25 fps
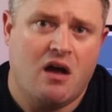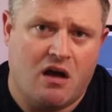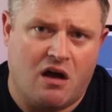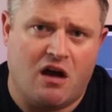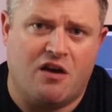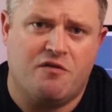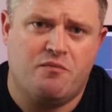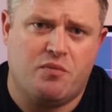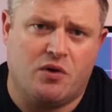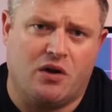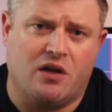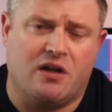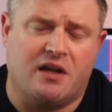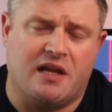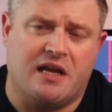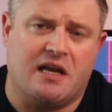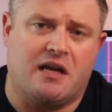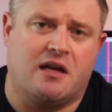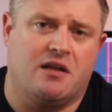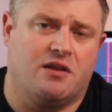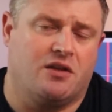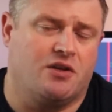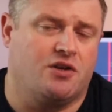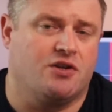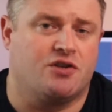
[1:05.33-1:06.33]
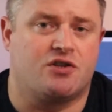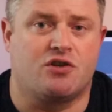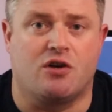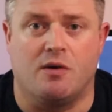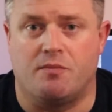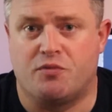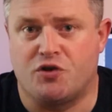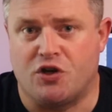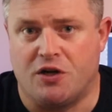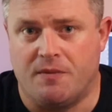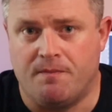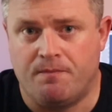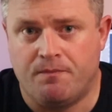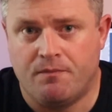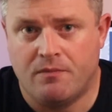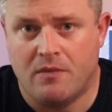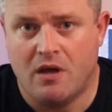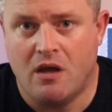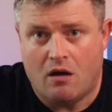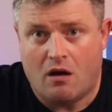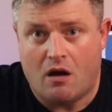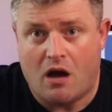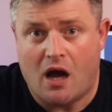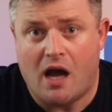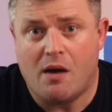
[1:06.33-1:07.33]
I will put a link in the description.
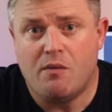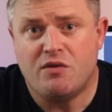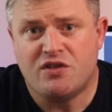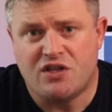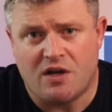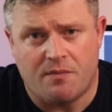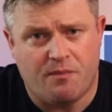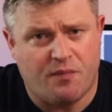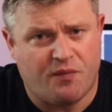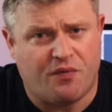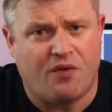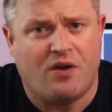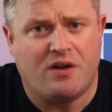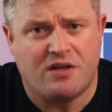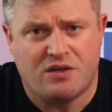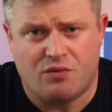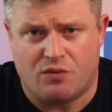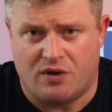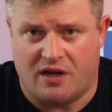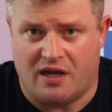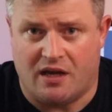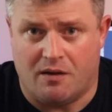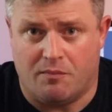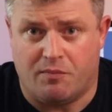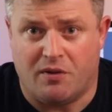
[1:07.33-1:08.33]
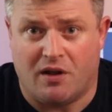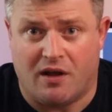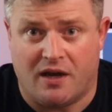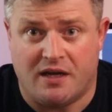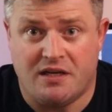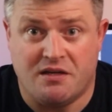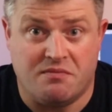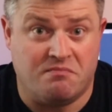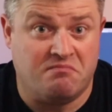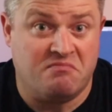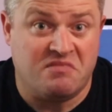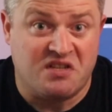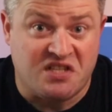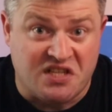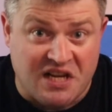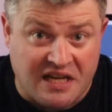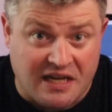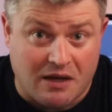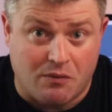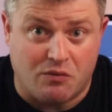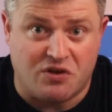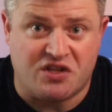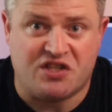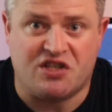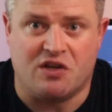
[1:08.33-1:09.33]
I was upfront when I applied, said
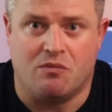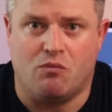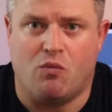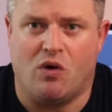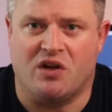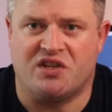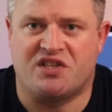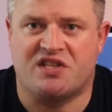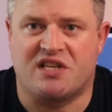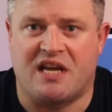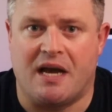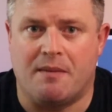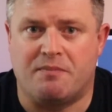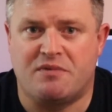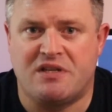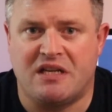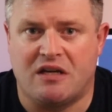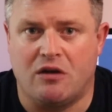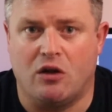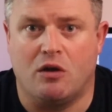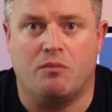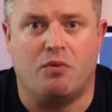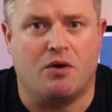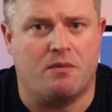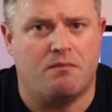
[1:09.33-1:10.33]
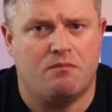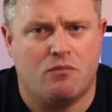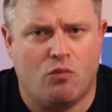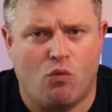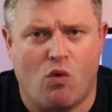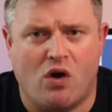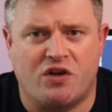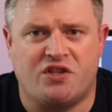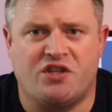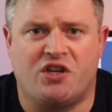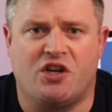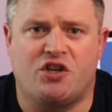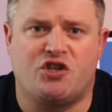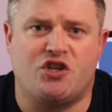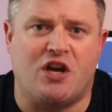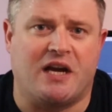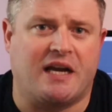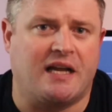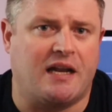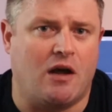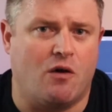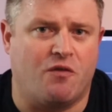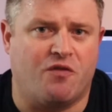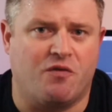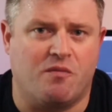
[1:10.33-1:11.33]
I was somewhat skeptical but wanted to check
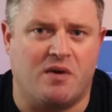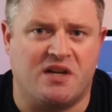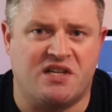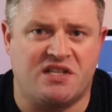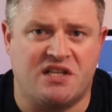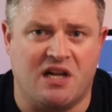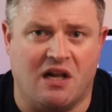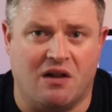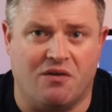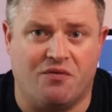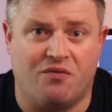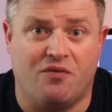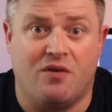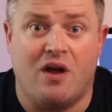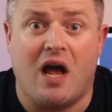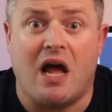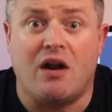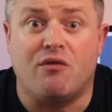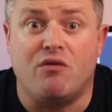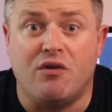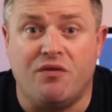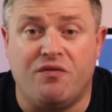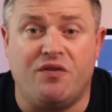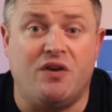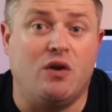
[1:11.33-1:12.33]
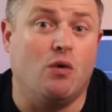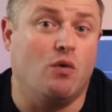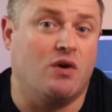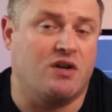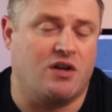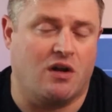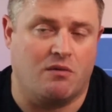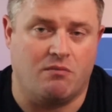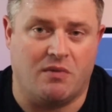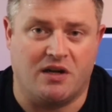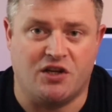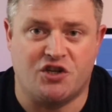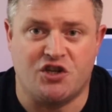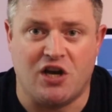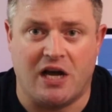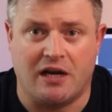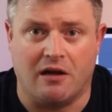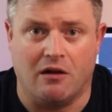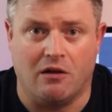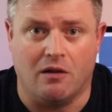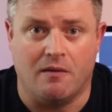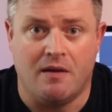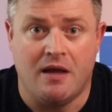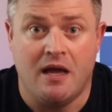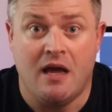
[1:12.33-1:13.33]
it out for myself and review it on my
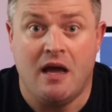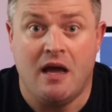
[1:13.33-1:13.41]
channel.